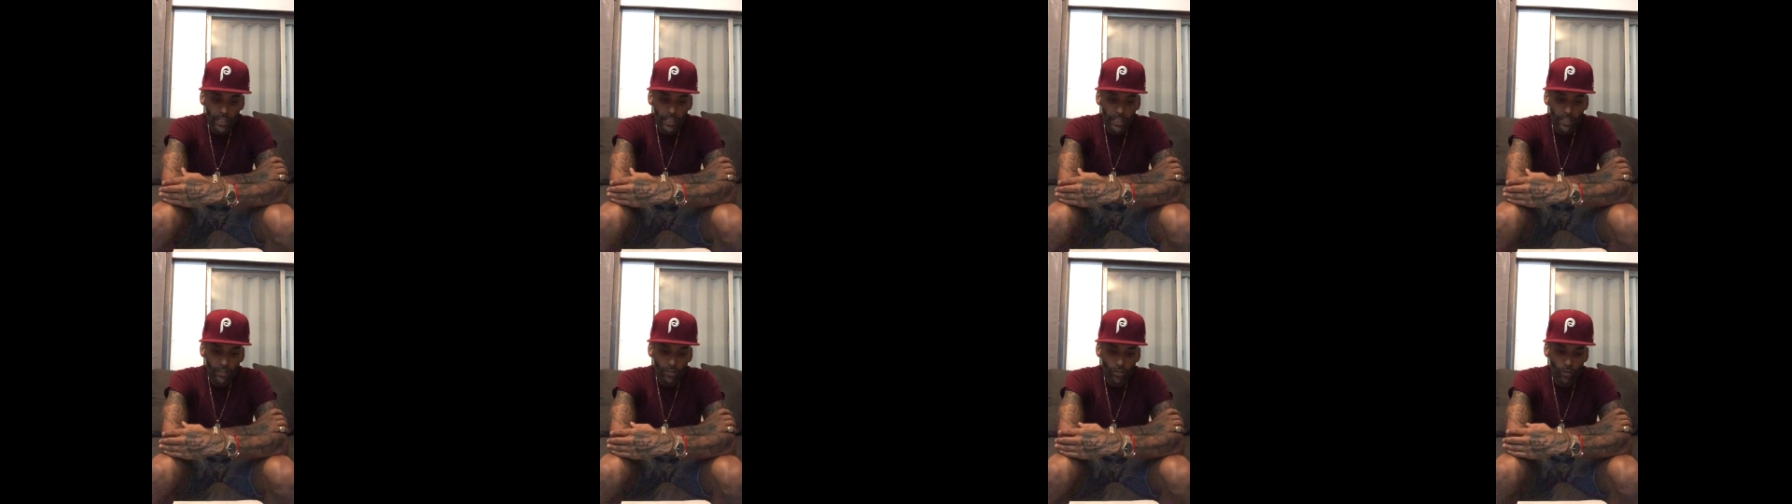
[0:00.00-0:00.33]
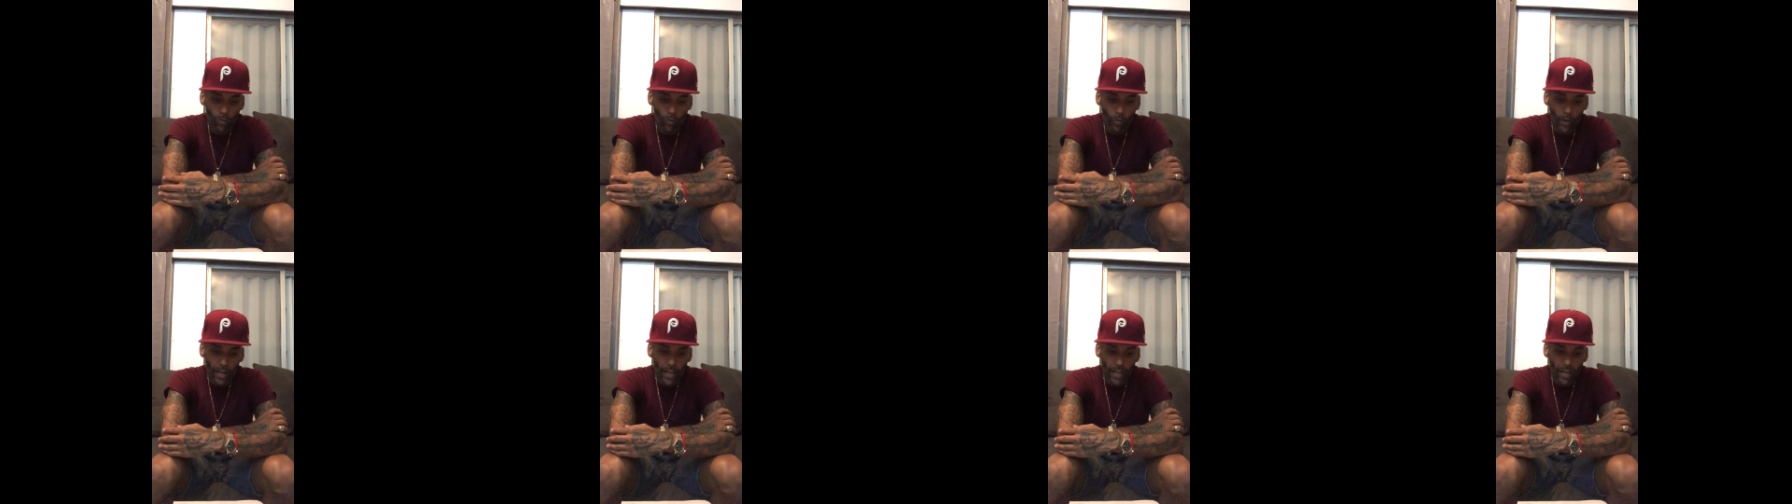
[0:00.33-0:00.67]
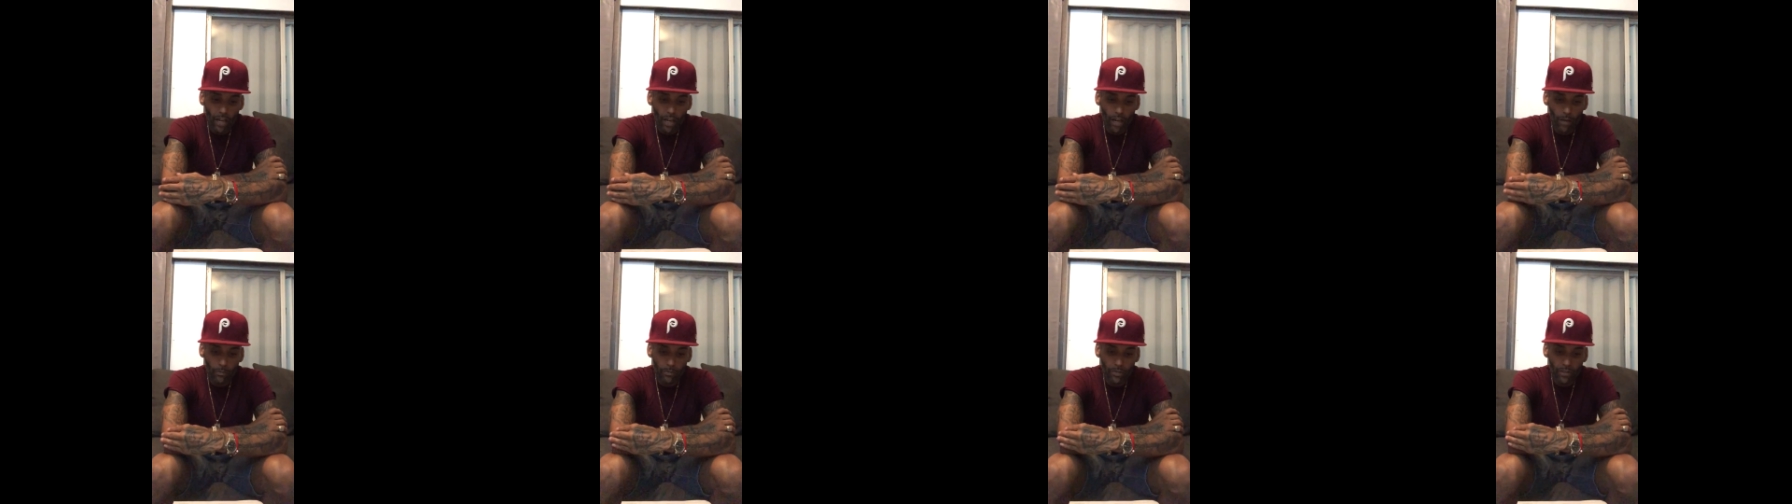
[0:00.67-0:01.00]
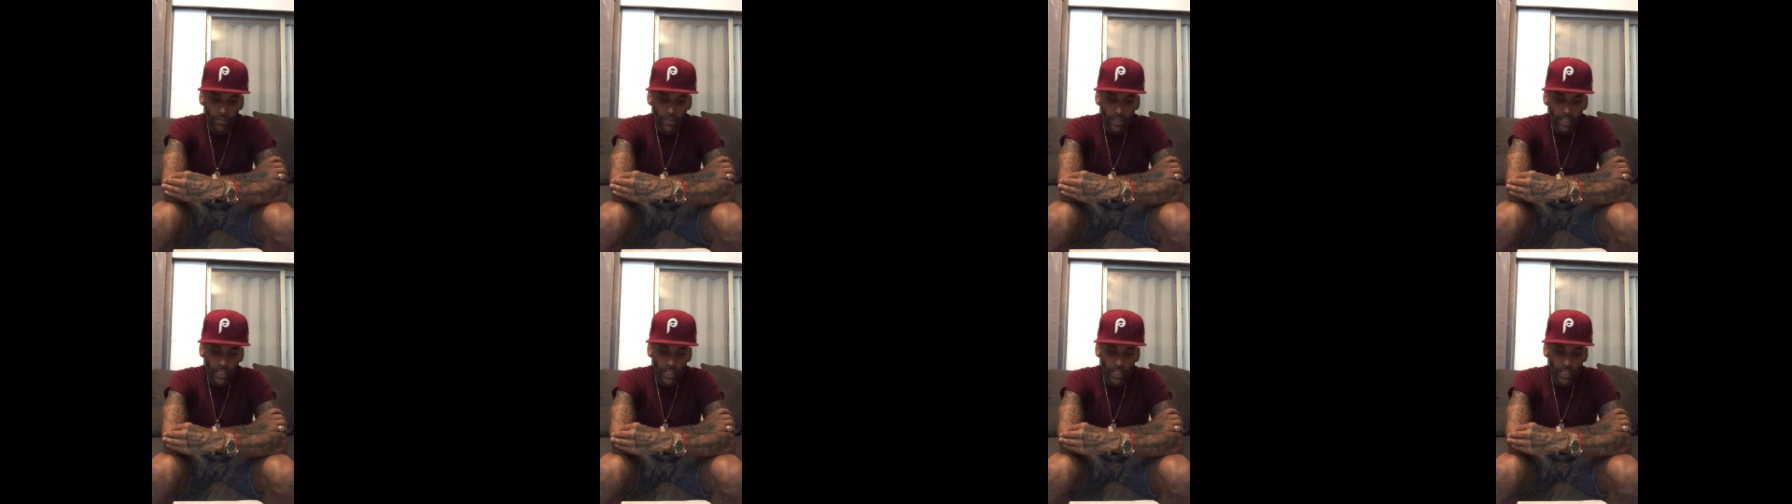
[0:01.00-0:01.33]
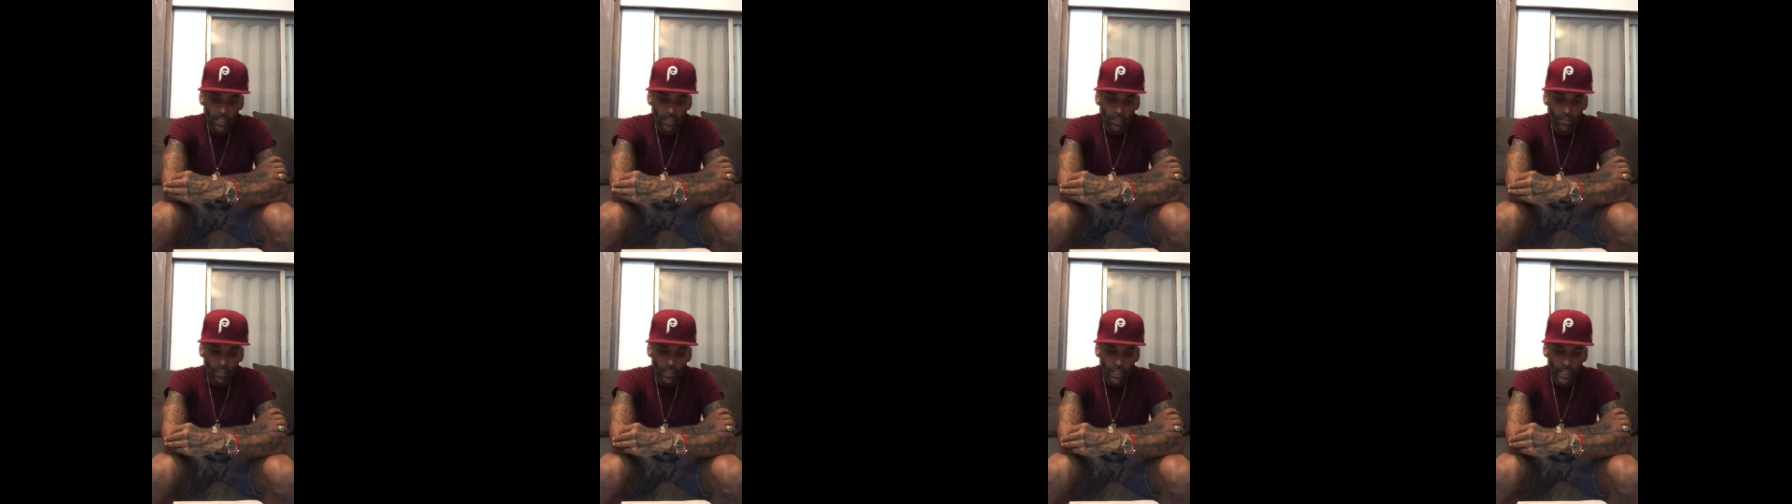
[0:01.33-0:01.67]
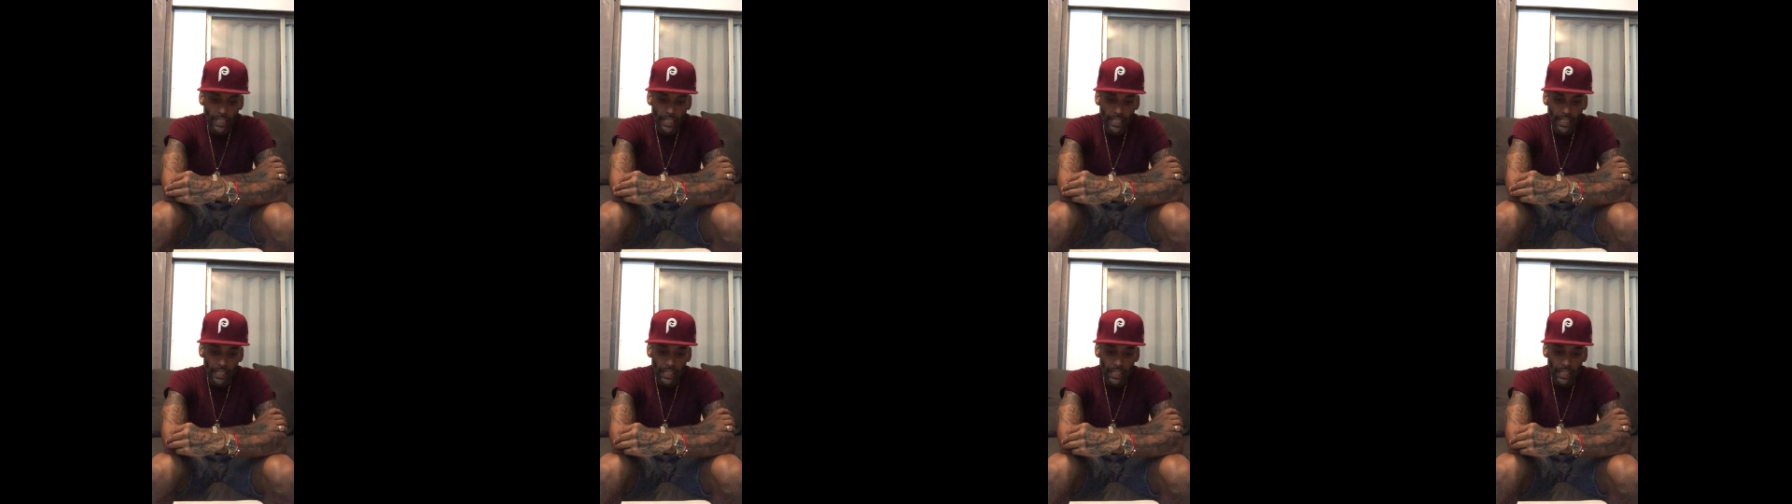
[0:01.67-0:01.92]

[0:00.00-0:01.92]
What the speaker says: is the way hummus is